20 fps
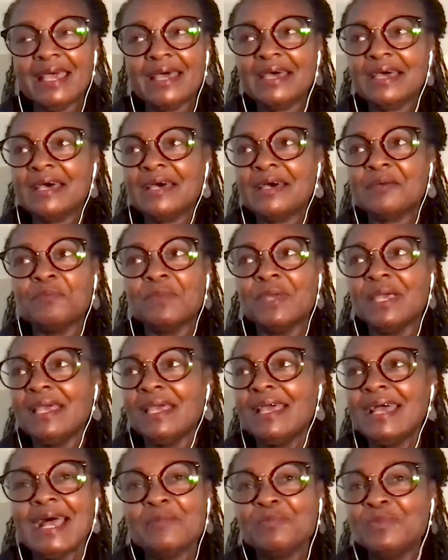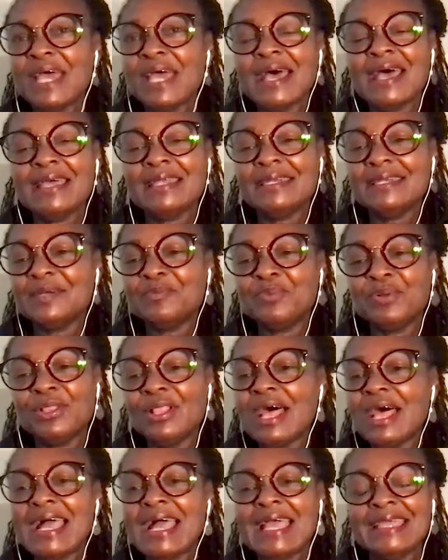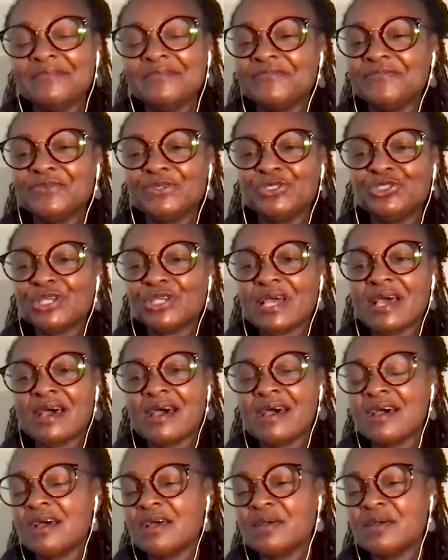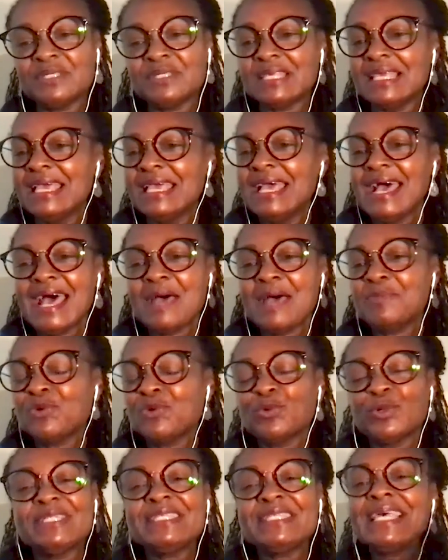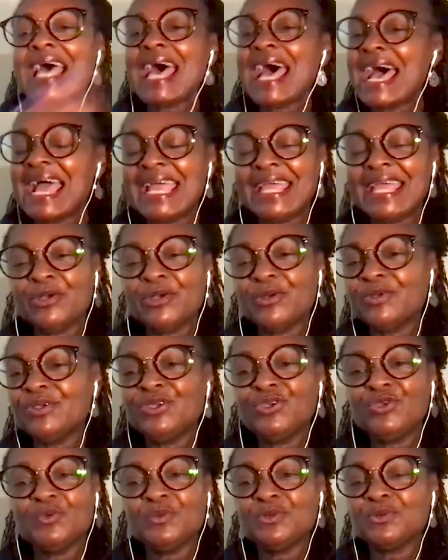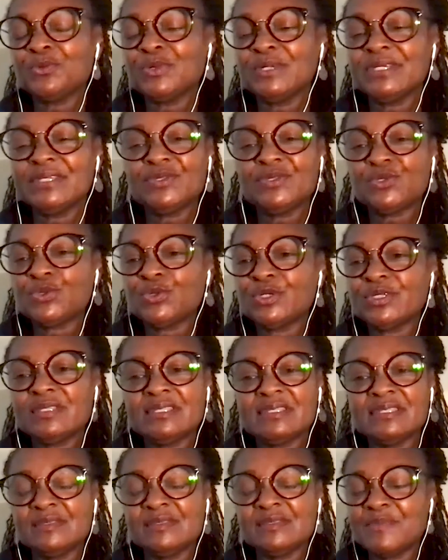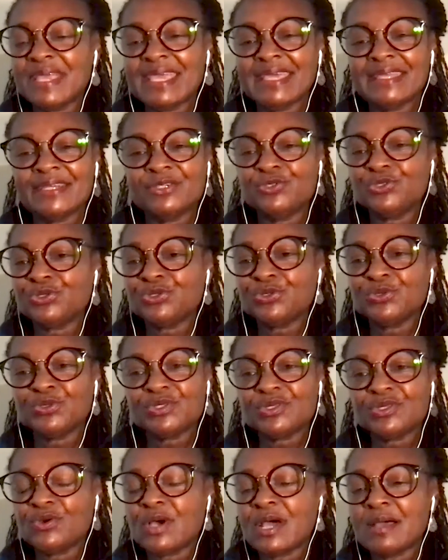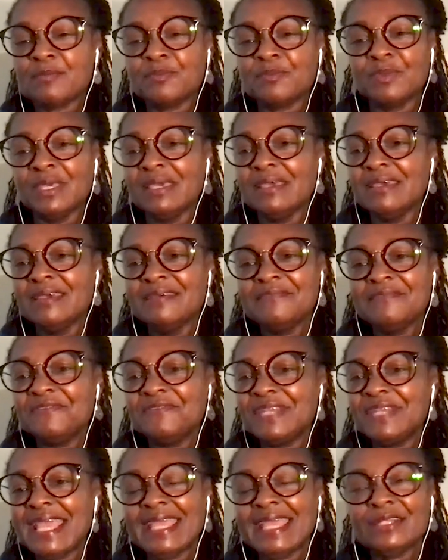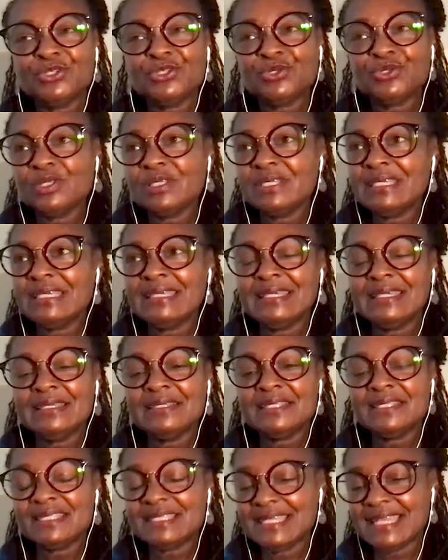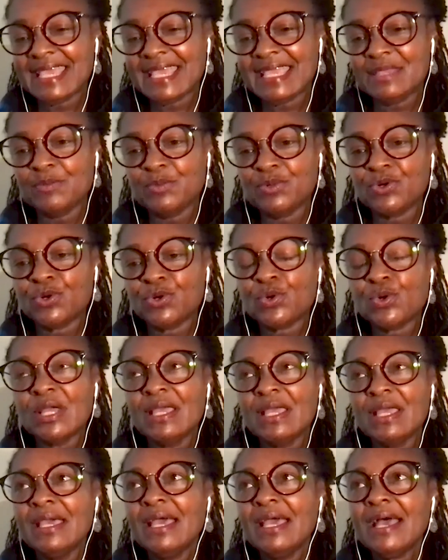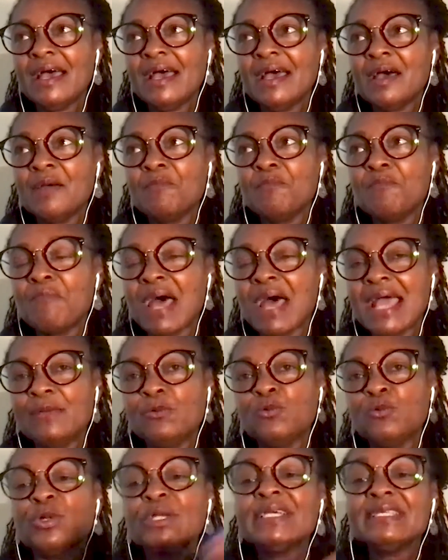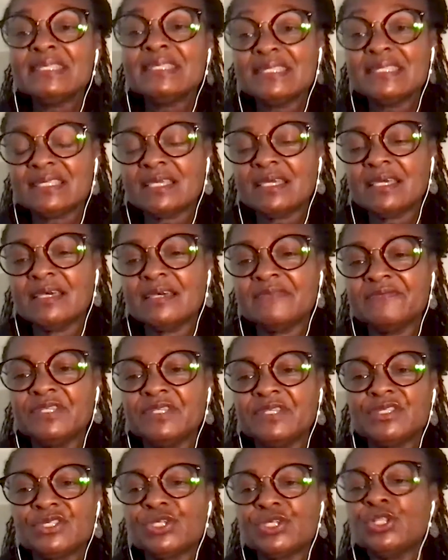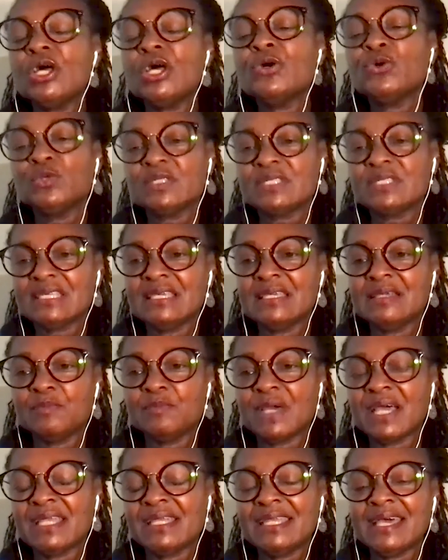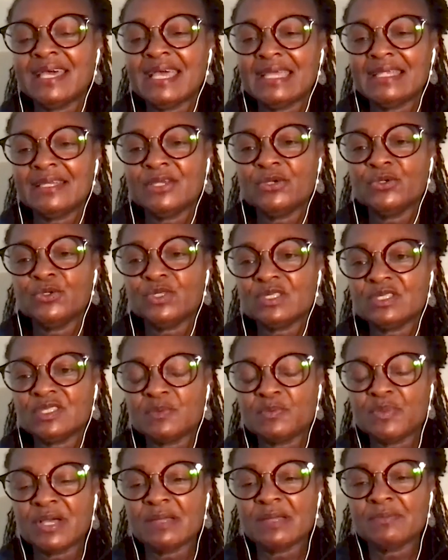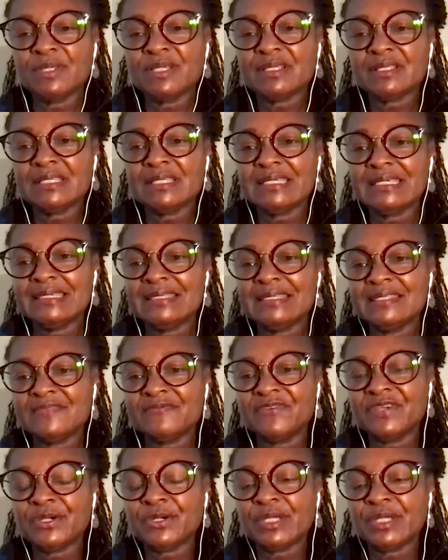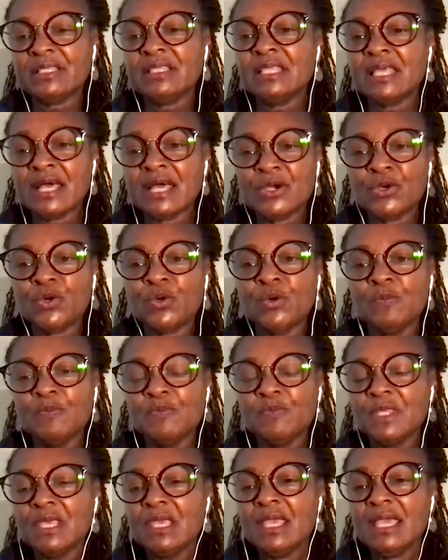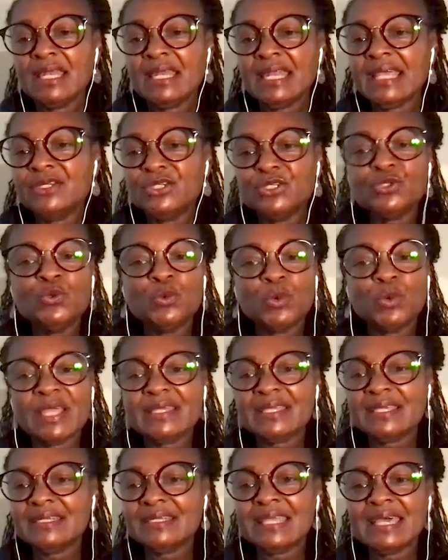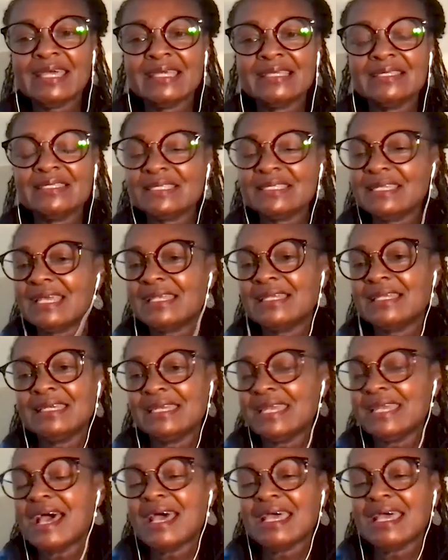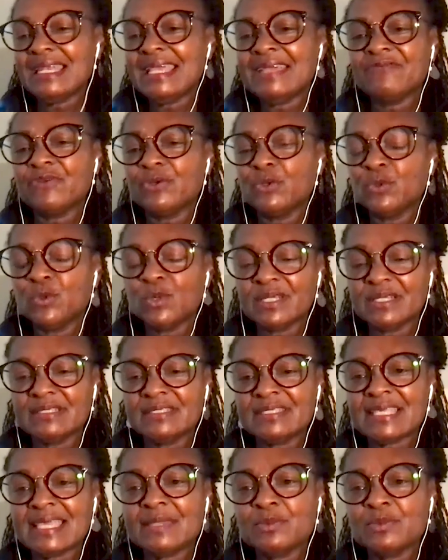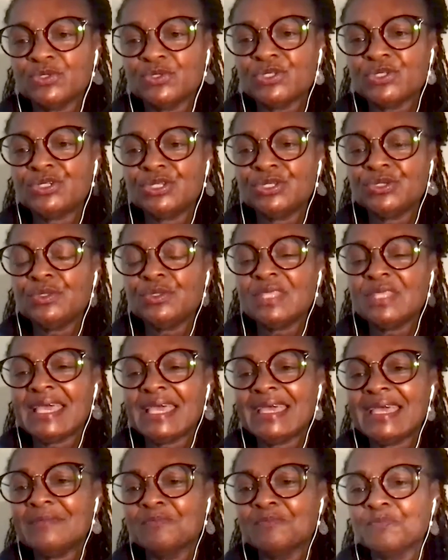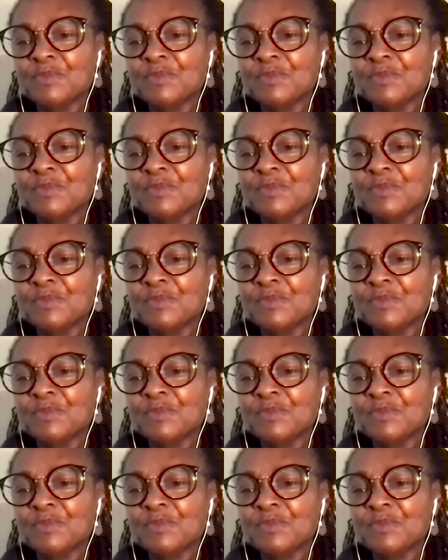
I'm not applying for jobs. I'm a retired human resources manager, so I'm financially stable. My risk of disclosing my diagnosis publicly is very low. And I do recognize that not everyone is able to do that.